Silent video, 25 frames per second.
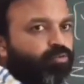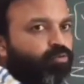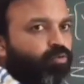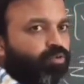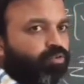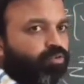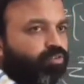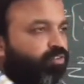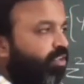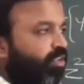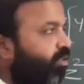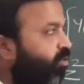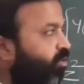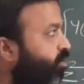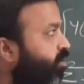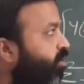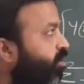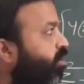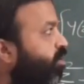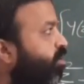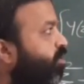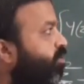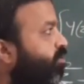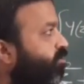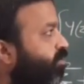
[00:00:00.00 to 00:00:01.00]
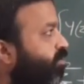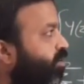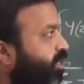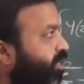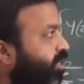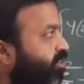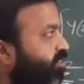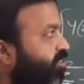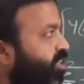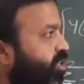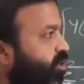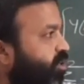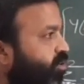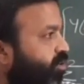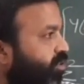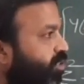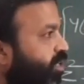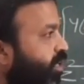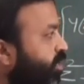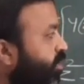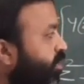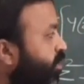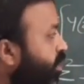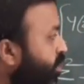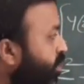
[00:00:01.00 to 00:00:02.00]
equal to 0, we get 0,
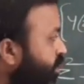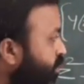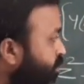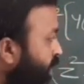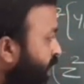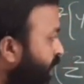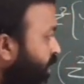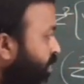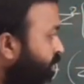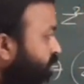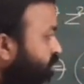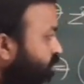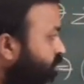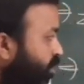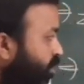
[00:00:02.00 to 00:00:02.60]
then the remaining